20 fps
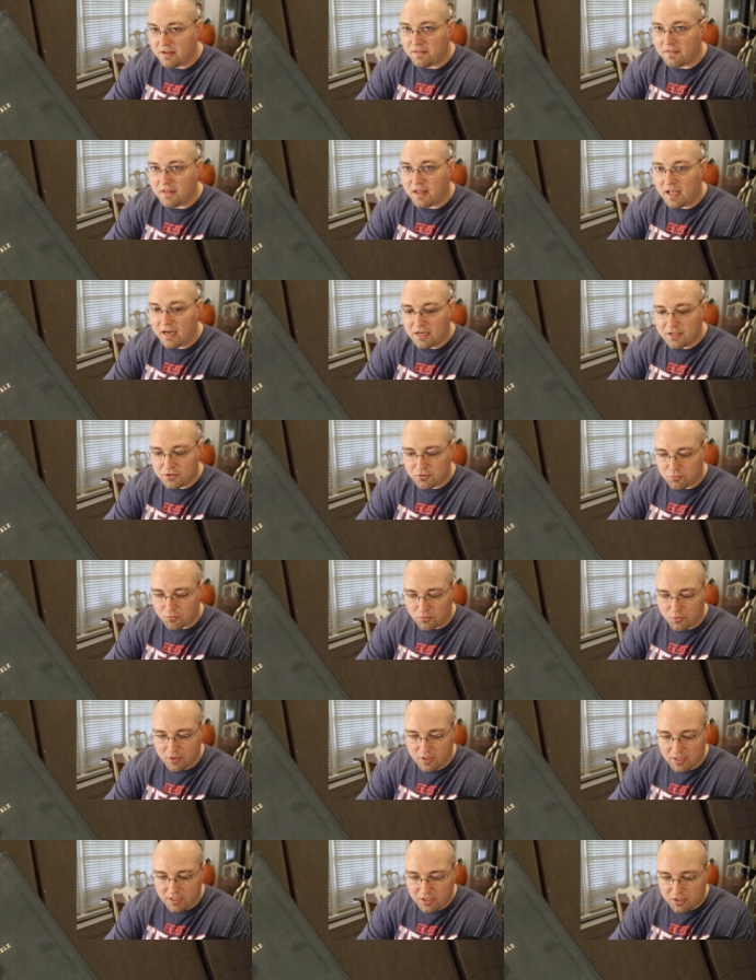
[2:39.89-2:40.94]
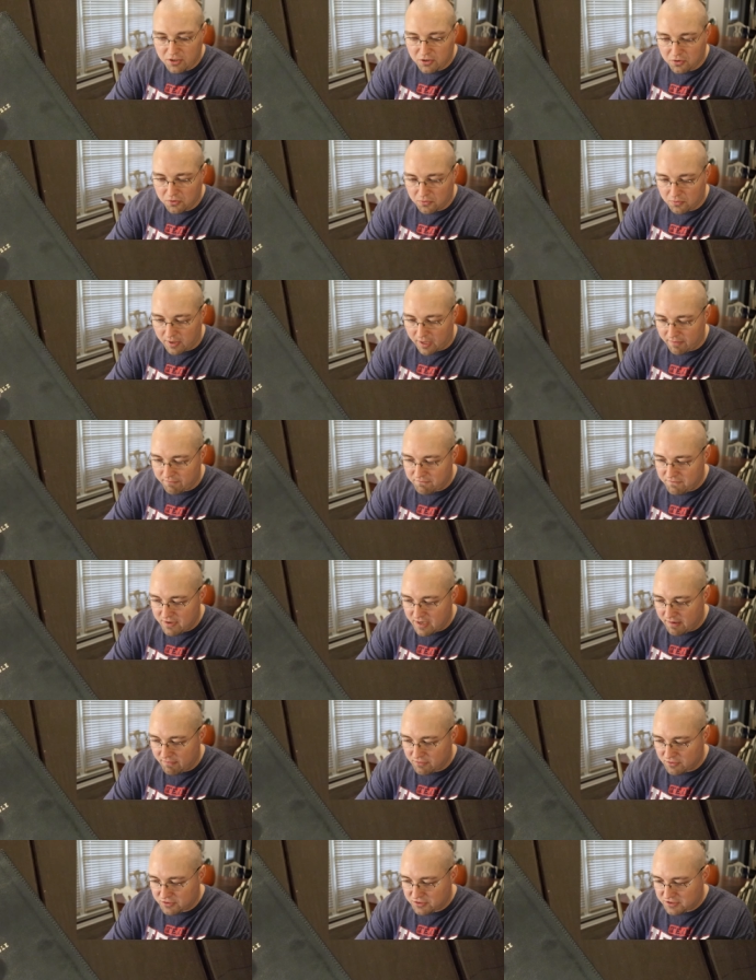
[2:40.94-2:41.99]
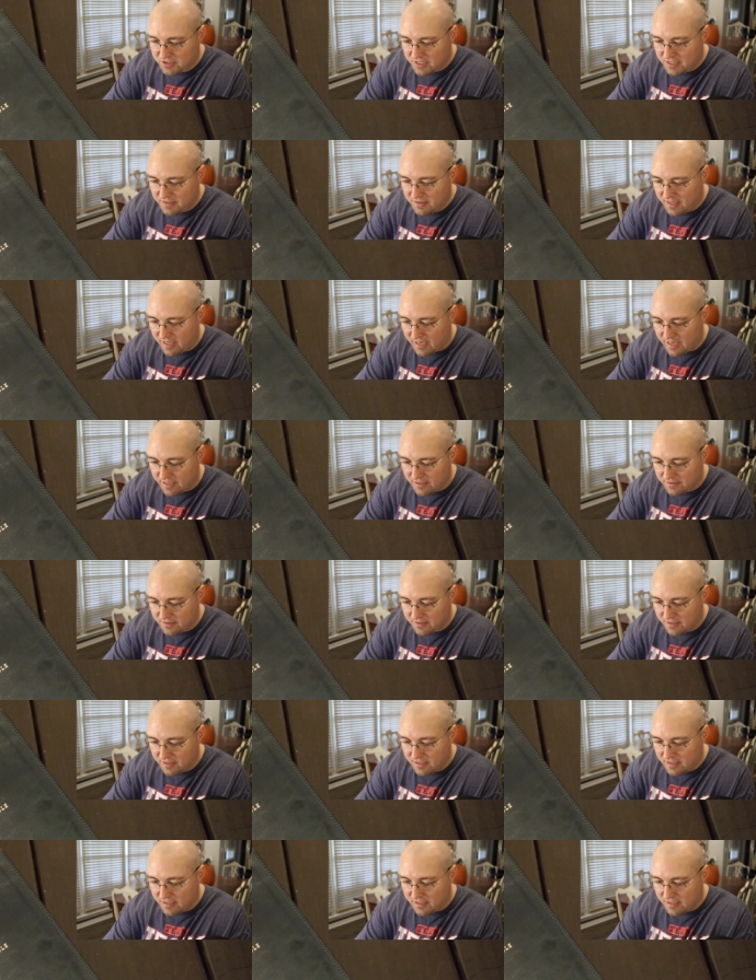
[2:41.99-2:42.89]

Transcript: That is really cool. I've never seen that.